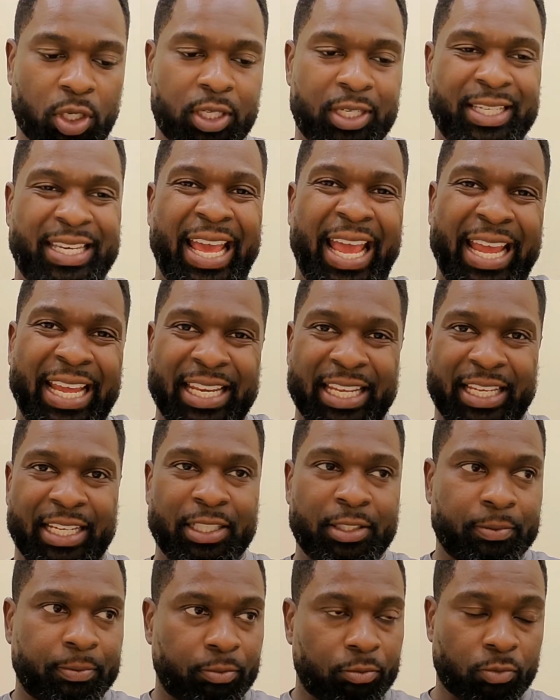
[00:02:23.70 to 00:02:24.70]
dating
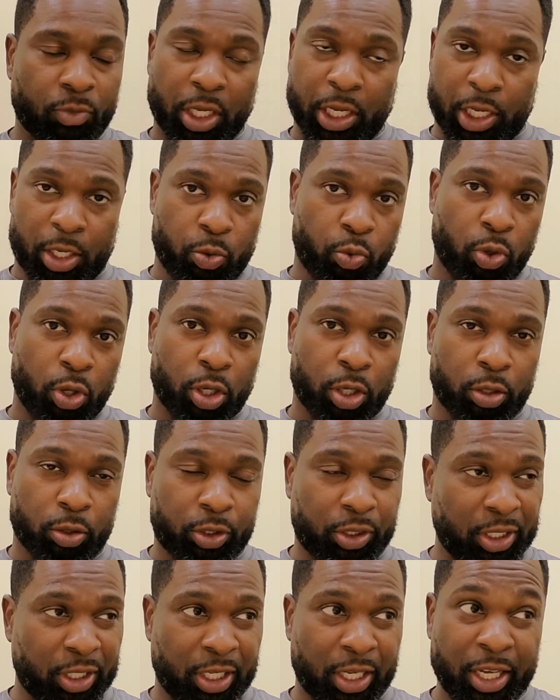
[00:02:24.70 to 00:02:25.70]
in the world.
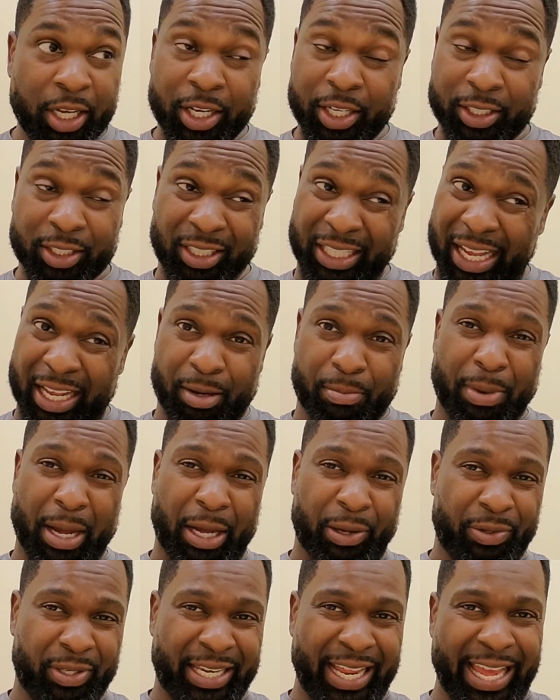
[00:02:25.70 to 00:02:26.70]
See, here it's not
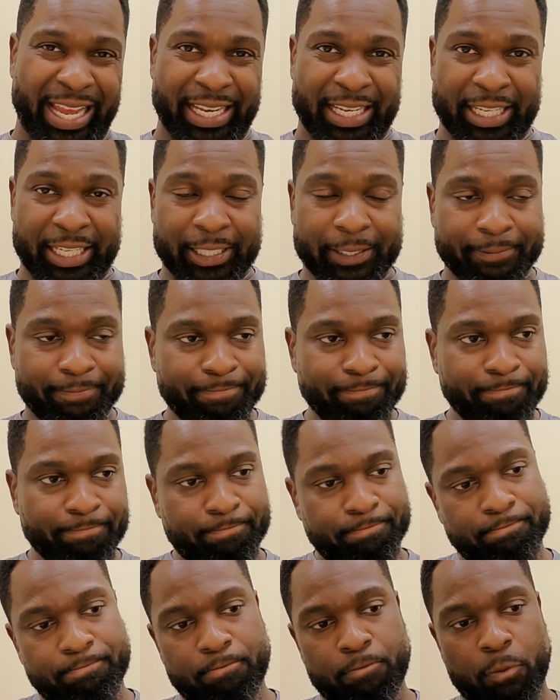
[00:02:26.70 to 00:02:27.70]
about dating.
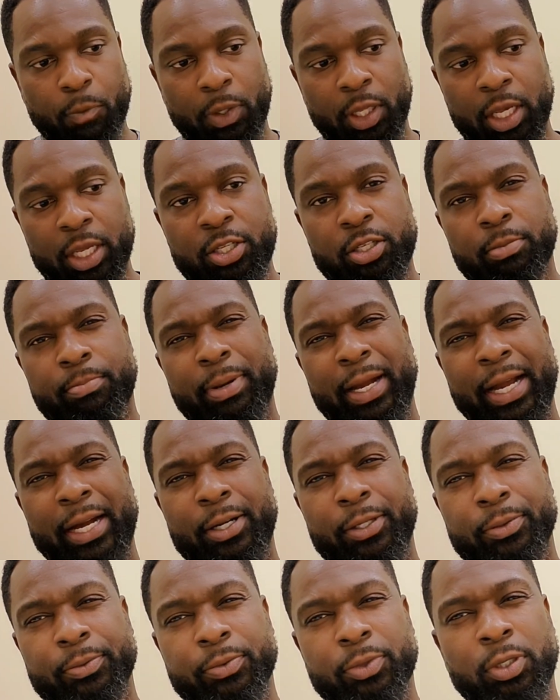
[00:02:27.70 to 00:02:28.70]
It's
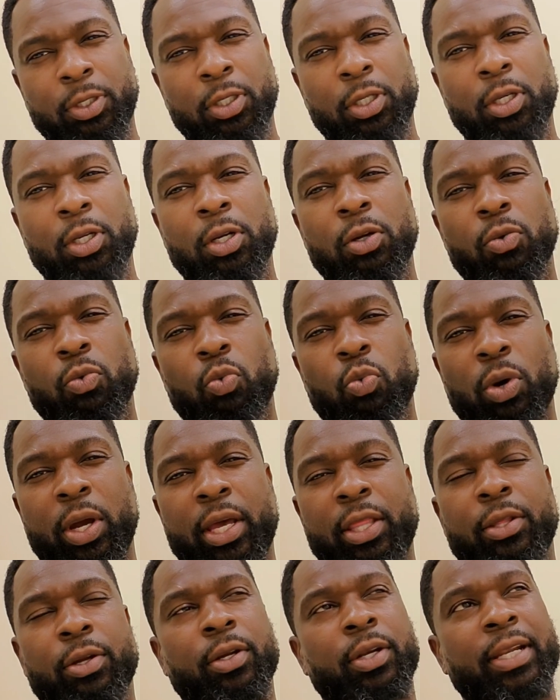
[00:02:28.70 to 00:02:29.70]
about
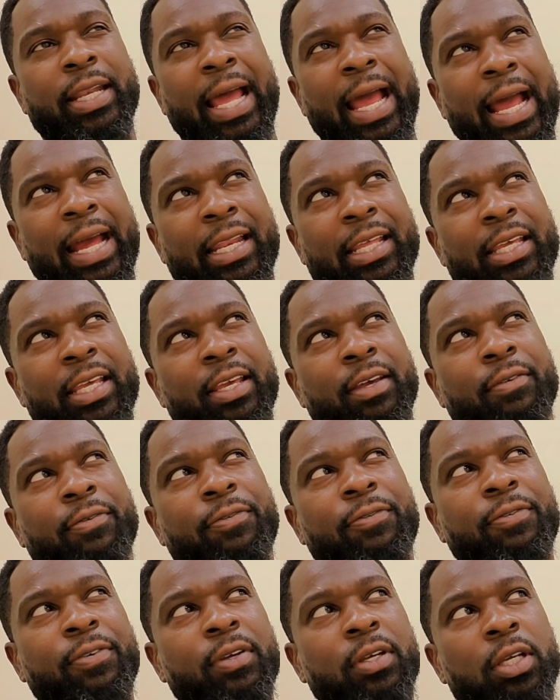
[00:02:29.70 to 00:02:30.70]
whether or not
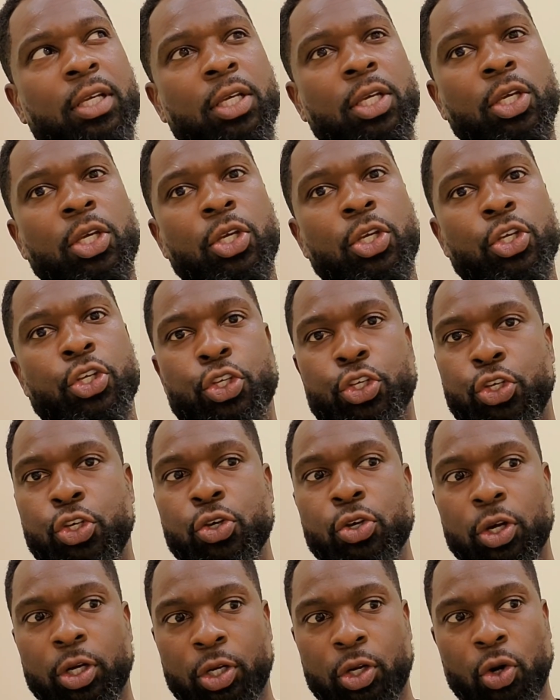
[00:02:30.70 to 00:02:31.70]
if
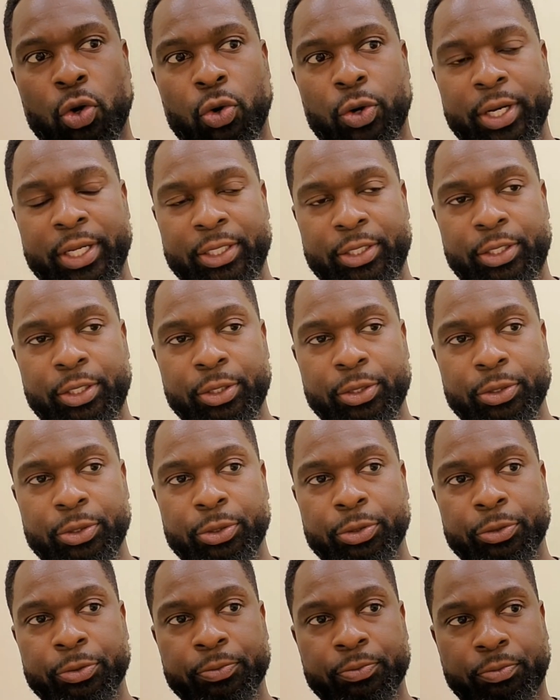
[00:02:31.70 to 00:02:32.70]
you're going
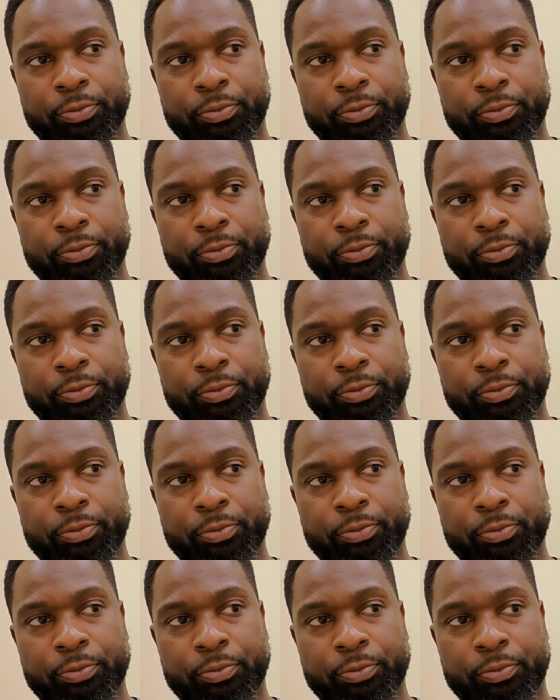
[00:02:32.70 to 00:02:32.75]
to